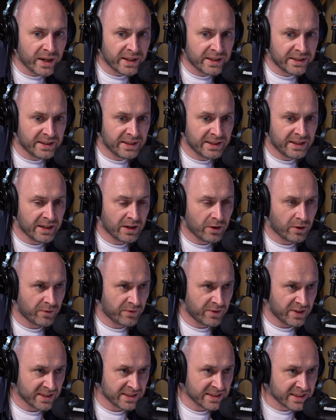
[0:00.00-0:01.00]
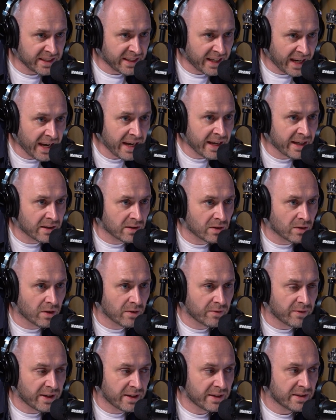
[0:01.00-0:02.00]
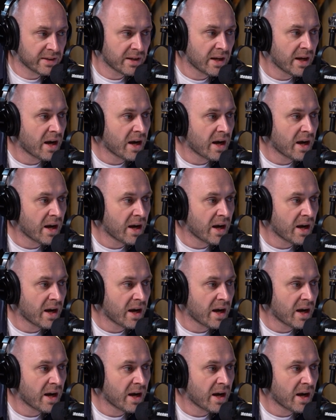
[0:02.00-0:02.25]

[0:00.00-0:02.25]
idea of the scale of it.